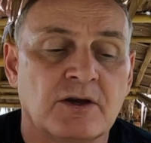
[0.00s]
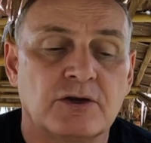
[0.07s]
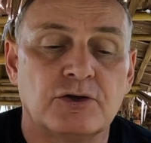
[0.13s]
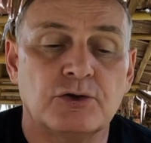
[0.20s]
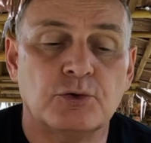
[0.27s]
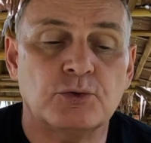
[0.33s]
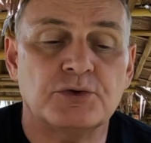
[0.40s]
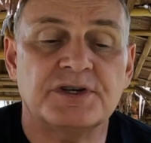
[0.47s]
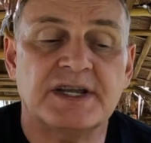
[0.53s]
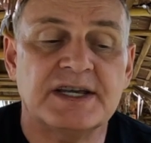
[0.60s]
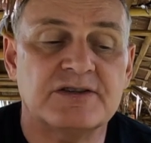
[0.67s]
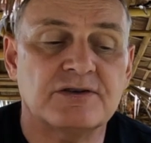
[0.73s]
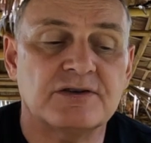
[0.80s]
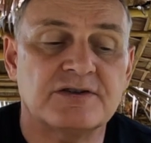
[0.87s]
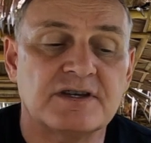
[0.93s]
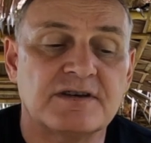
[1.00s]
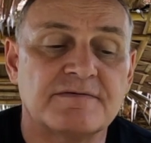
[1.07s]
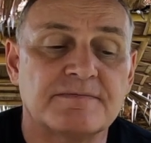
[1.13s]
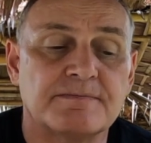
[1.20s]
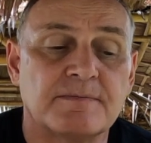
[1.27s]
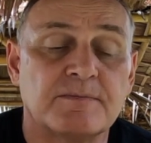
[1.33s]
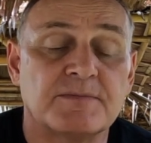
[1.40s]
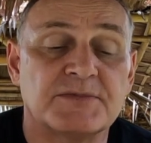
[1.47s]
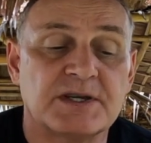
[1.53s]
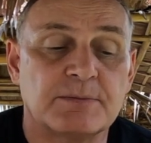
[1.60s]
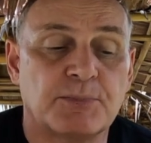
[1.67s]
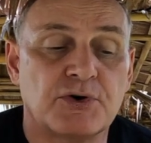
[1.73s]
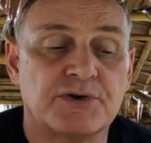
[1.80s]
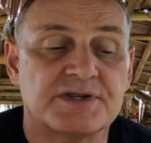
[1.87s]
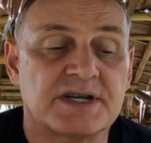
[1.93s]
you will need to
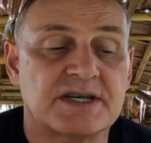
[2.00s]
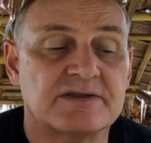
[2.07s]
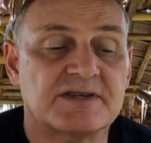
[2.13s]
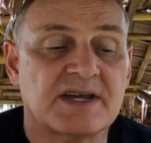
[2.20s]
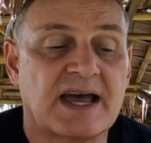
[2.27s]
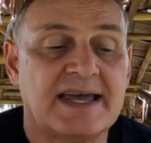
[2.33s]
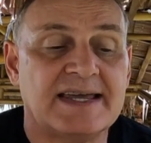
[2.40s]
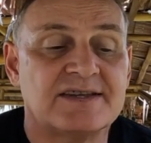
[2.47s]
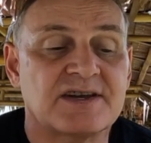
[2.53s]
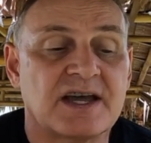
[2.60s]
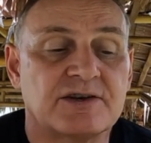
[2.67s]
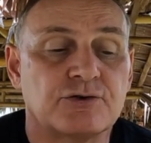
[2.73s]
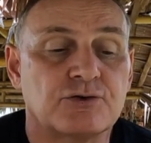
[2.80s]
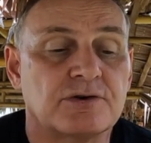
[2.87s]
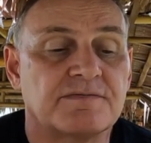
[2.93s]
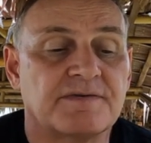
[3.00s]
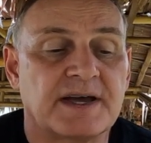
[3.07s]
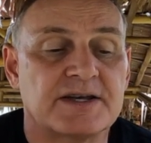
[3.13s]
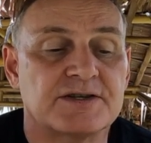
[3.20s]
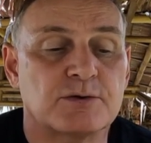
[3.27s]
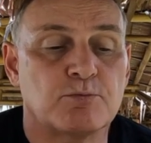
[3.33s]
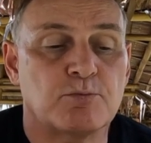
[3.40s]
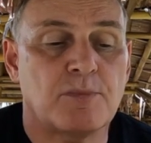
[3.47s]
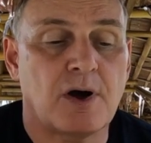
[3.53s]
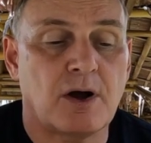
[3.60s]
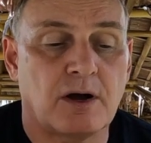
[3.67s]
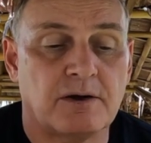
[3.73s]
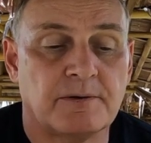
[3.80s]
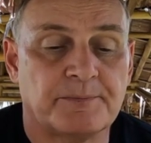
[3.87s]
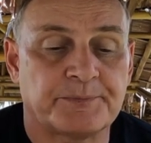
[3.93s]
deposit 800,000
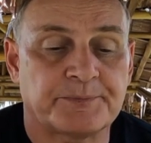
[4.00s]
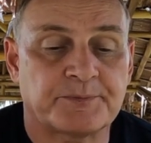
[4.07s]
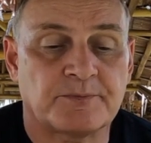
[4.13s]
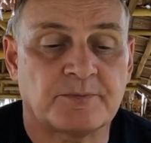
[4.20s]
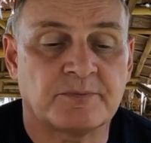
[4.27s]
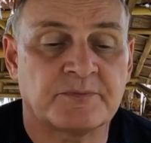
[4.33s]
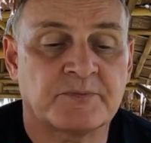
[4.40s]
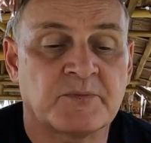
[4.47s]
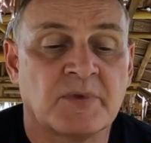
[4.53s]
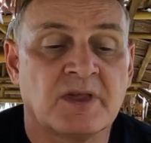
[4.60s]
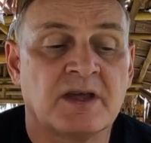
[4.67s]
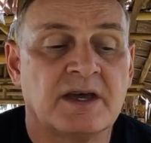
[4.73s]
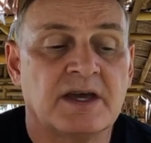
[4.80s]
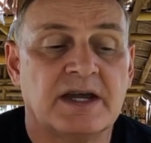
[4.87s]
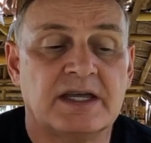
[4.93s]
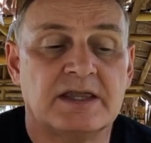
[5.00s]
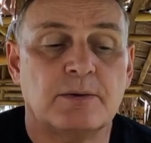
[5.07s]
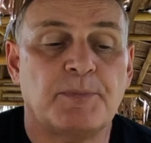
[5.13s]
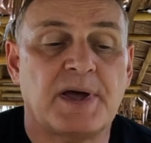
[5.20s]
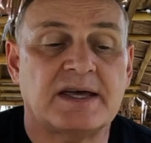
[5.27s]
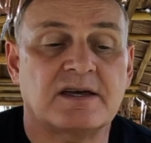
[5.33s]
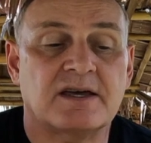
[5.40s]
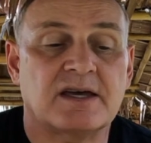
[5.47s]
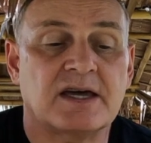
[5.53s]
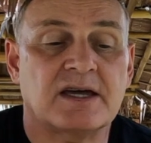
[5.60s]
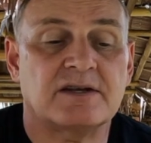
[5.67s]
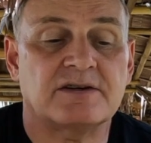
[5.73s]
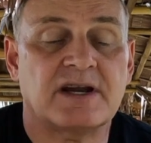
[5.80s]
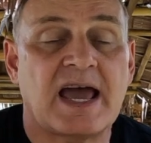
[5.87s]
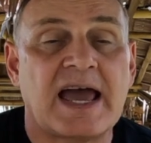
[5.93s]
baht in the bank
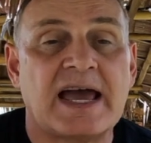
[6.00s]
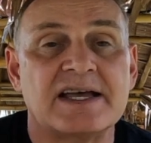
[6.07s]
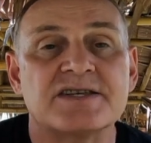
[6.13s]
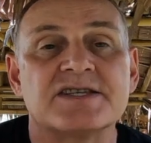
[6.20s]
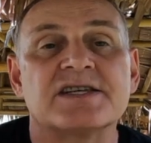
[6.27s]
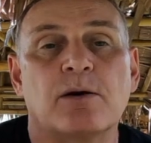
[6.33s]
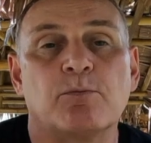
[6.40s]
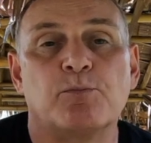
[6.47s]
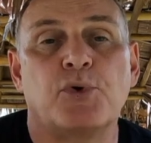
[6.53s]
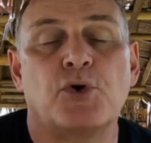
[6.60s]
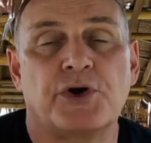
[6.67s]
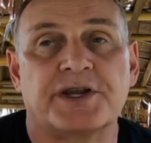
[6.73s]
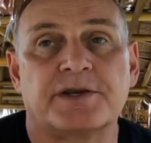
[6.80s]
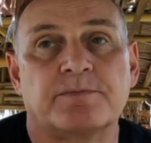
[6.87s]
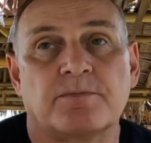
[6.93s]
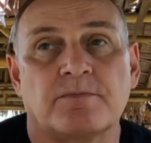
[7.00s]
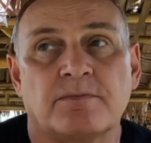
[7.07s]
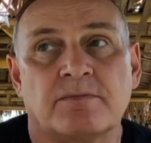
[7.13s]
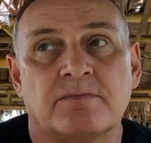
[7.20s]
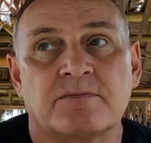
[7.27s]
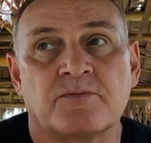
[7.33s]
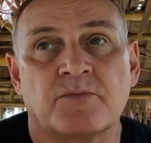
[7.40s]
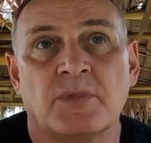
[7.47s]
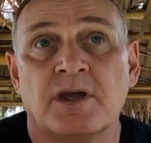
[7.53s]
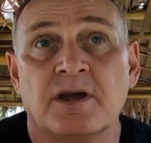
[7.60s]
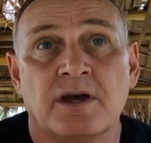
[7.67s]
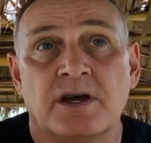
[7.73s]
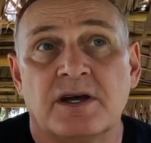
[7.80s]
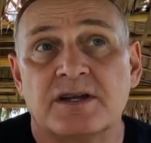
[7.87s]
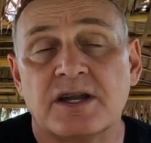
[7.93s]
account at some point.
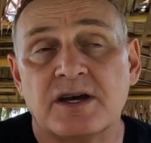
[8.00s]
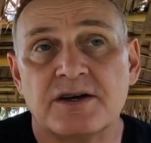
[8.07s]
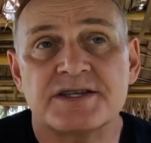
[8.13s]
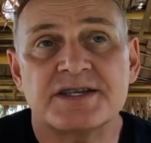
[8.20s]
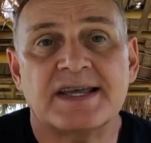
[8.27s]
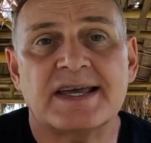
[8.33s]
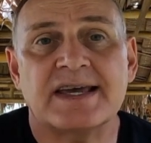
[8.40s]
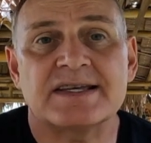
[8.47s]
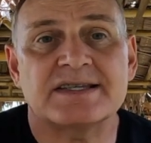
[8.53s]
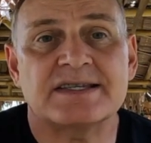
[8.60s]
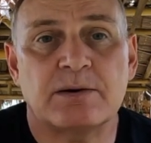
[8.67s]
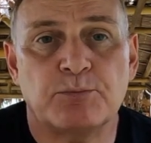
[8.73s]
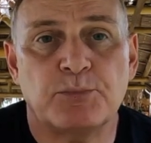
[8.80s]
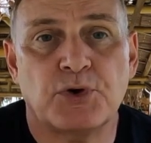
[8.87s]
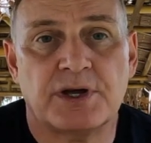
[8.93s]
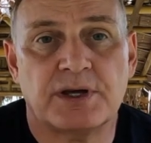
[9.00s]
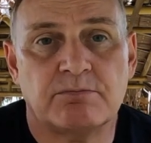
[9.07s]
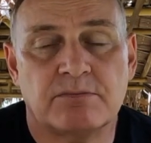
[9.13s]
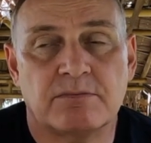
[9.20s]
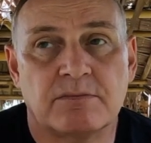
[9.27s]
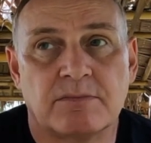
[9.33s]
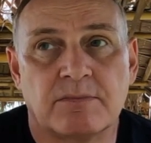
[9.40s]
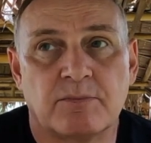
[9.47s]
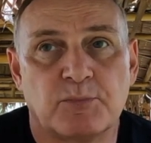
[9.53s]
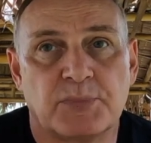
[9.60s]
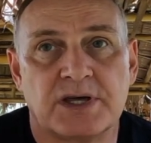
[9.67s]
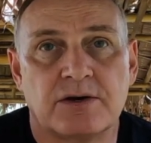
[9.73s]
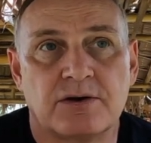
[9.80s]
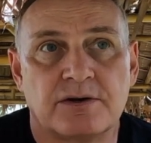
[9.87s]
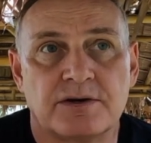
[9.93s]
Now, I say at some point
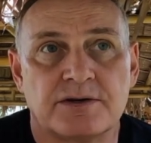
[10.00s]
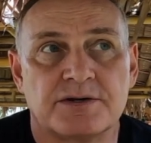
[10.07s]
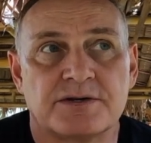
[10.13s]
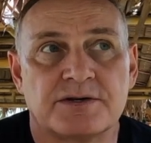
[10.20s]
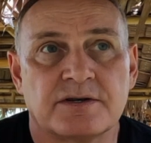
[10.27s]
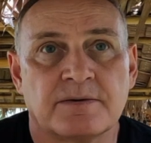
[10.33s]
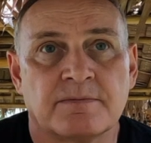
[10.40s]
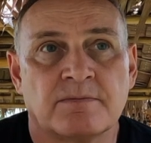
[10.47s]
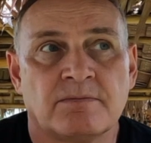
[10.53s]
because